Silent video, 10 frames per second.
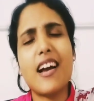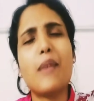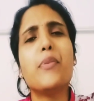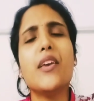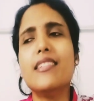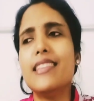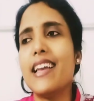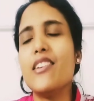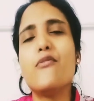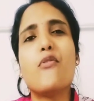appeared that
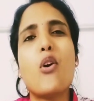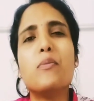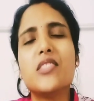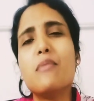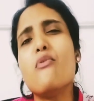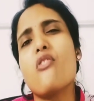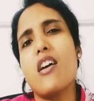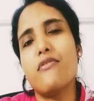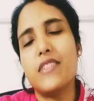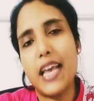it formed some
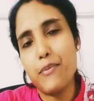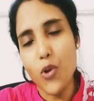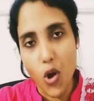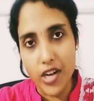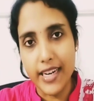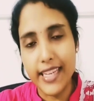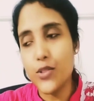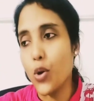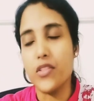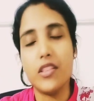rough type colonies
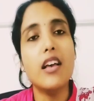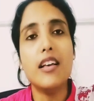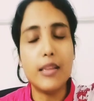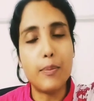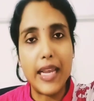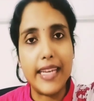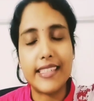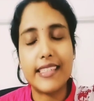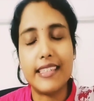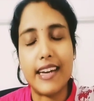on the plate,
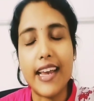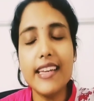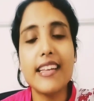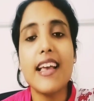right?